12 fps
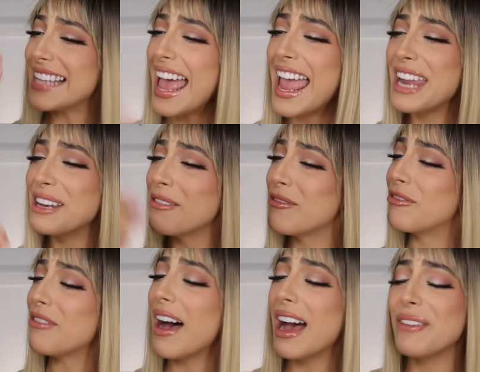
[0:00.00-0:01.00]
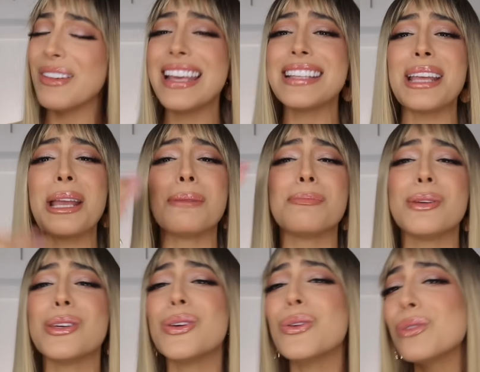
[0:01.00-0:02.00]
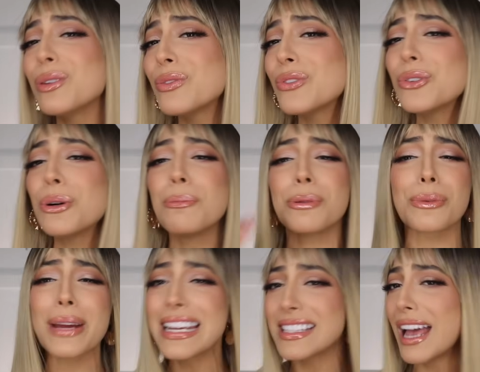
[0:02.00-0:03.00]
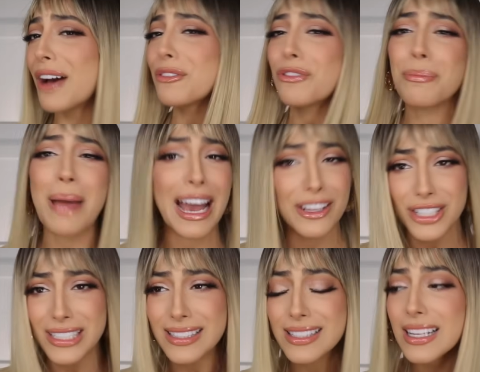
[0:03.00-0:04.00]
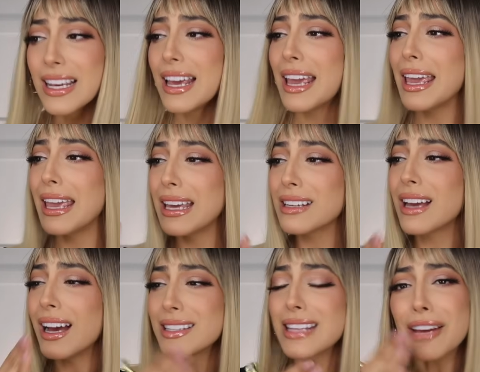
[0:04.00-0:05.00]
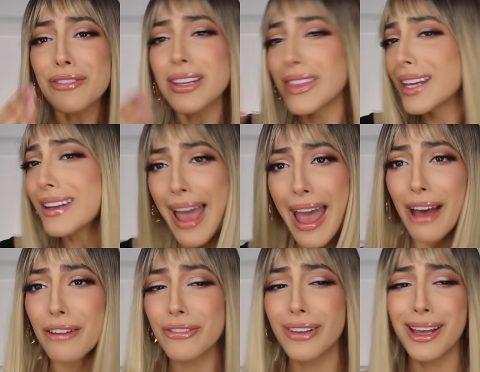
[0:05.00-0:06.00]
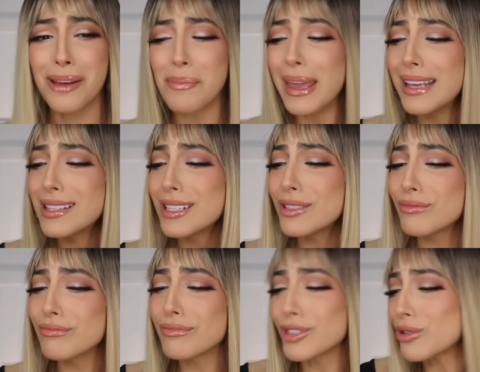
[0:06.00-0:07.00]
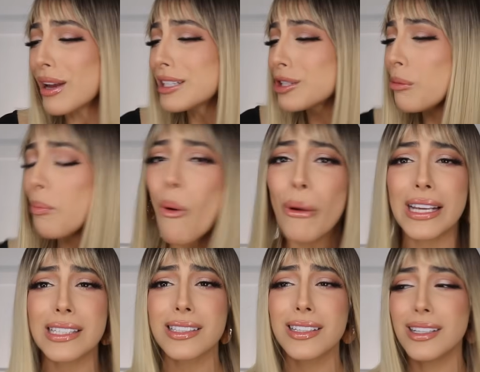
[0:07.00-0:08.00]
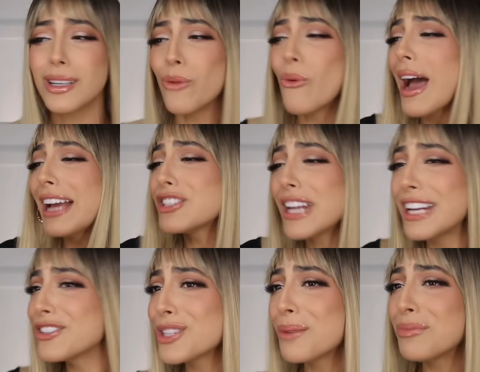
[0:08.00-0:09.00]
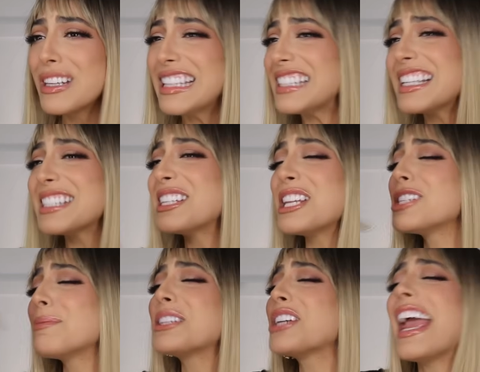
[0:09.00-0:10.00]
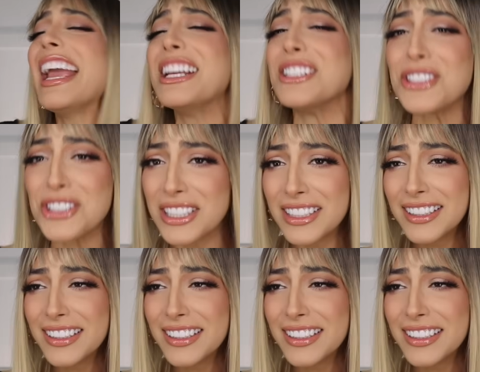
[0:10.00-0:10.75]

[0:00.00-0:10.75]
10, 5 is a beautiful breakdown for pageants. It cuts everything in half, makes it straight to the point. Why change something that doesn't need to be changed?